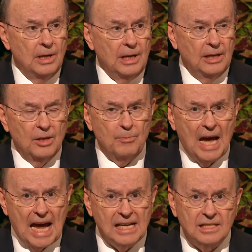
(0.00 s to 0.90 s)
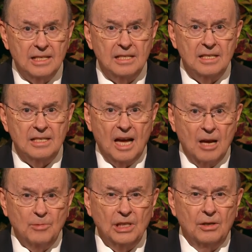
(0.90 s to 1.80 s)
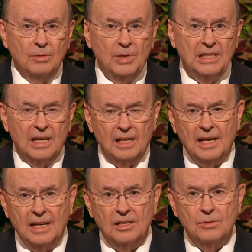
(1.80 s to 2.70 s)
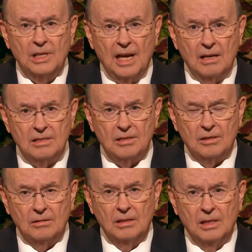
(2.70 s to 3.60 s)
In the past, this assignment could be delegated to a counselor,